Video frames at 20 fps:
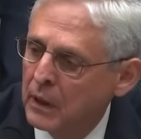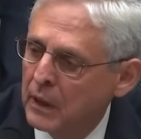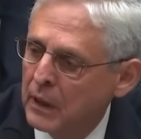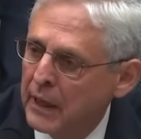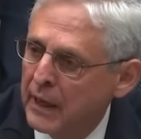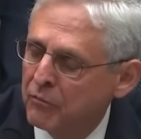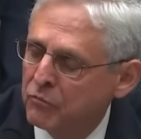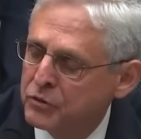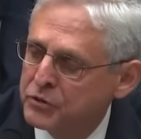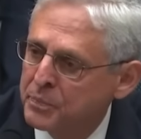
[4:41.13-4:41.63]

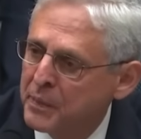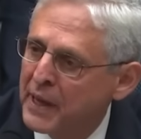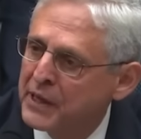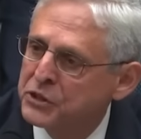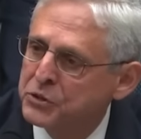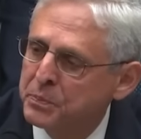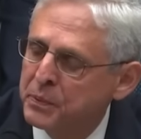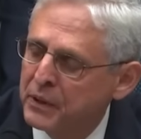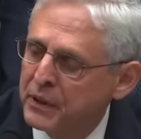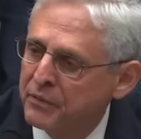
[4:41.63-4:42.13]
have
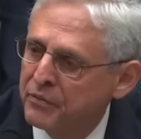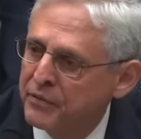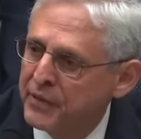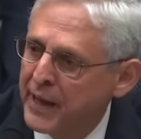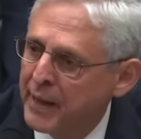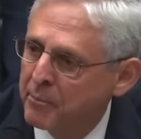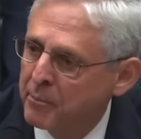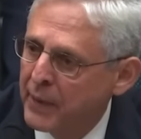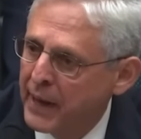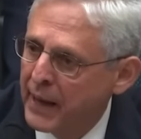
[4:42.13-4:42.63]
responsibility for
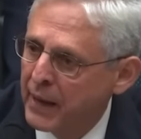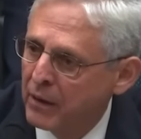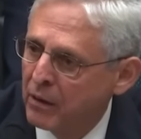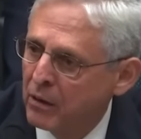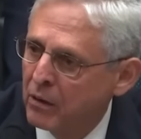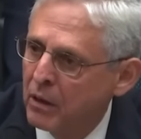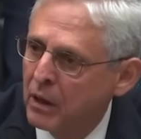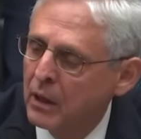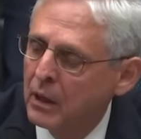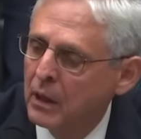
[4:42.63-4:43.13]
that
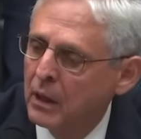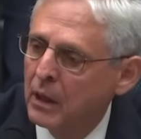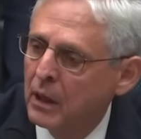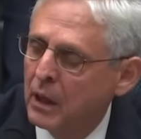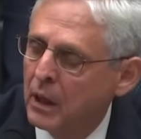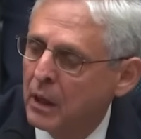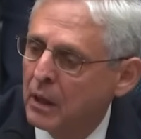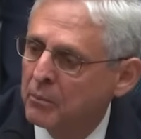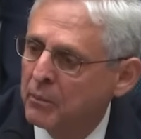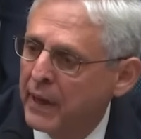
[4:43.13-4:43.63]
matter.
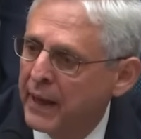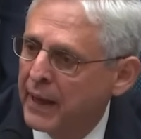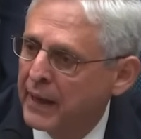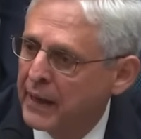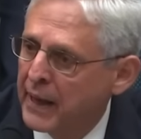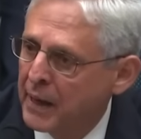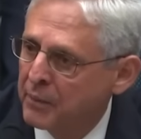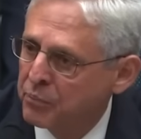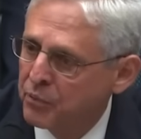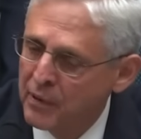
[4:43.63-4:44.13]

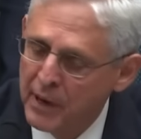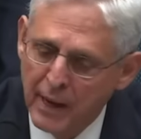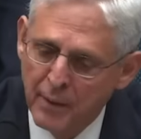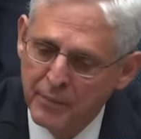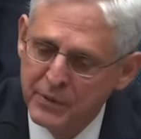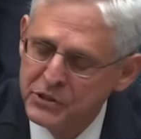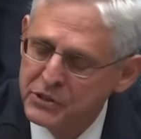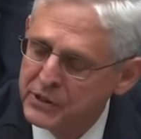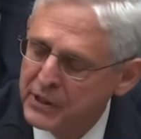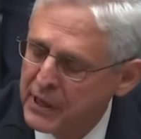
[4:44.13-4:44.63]
And I
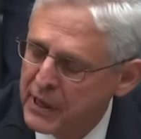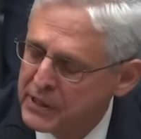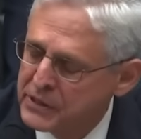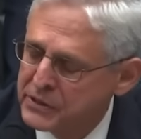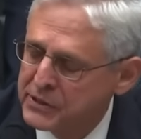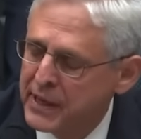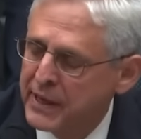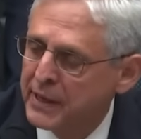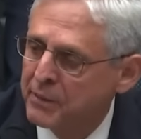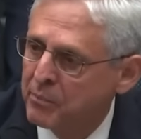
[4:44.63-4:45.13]
promised, and I
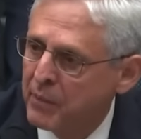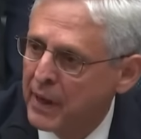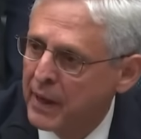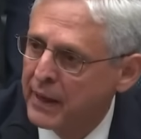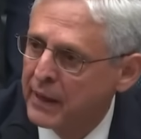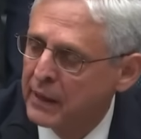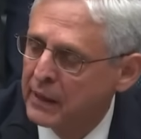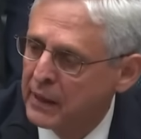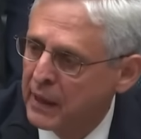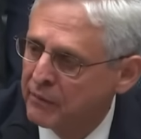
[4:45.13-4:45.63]
said at
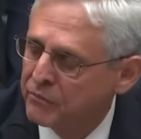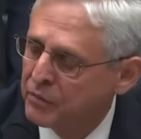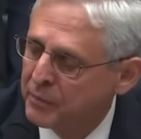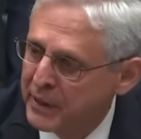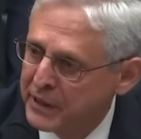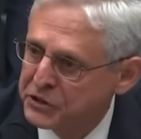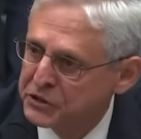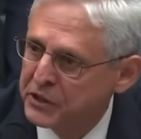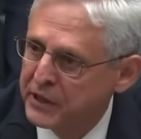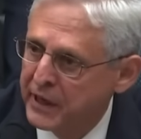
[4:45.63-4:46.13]
my
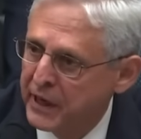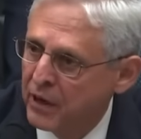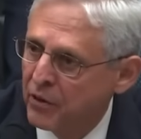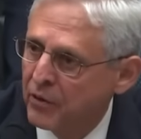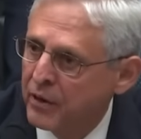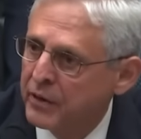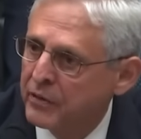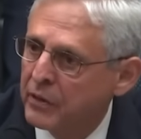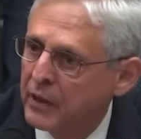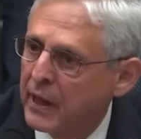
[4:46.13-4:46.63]
confirmation
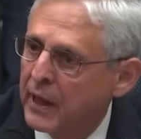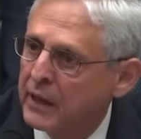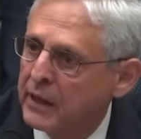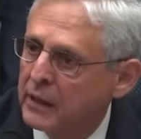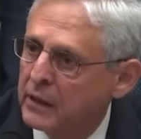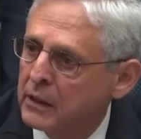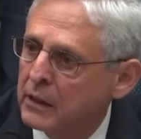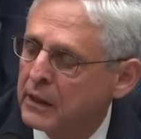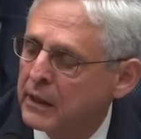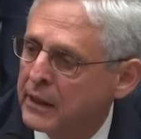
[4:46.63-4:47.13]
hearing,
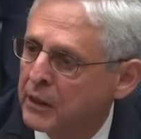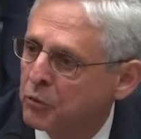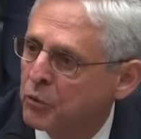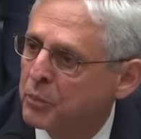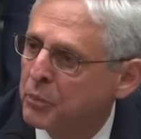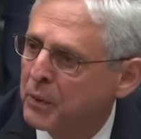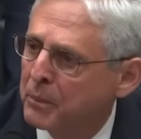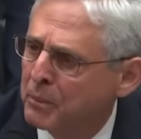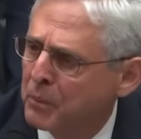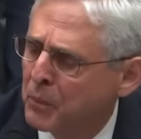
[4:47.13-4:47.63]
that he
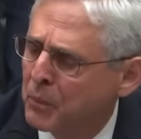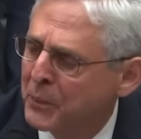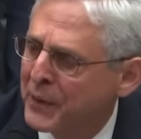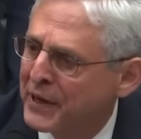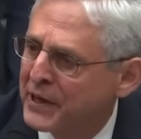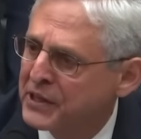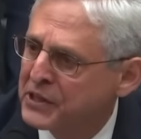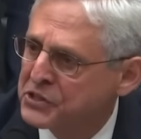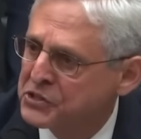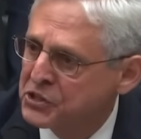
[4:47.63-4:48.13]
would be
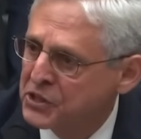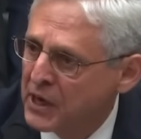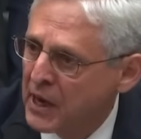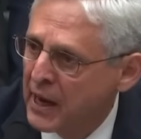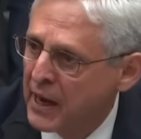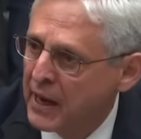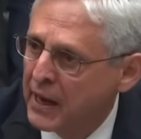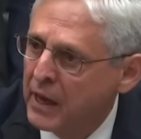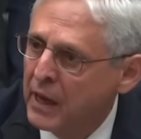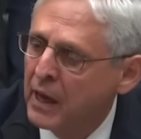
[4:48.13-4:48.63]
permitted to
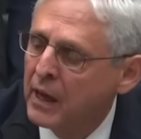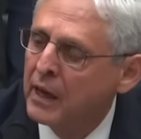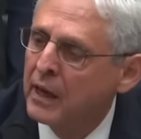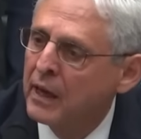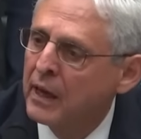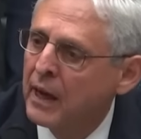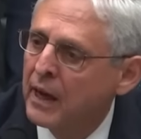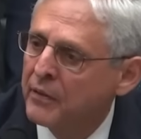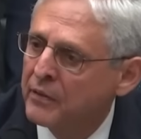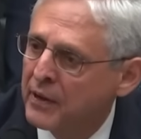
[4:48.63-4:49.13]
stay
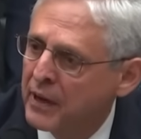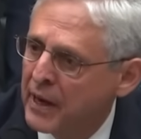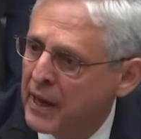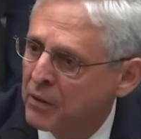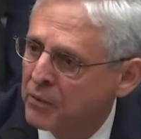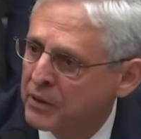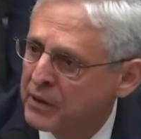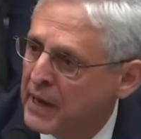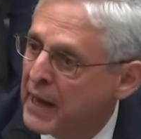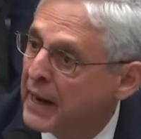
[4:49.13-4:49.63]
and that
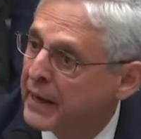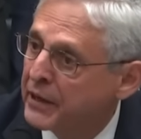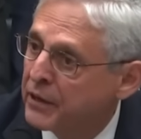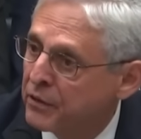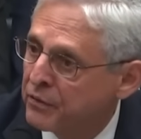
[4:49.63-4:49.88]
I would not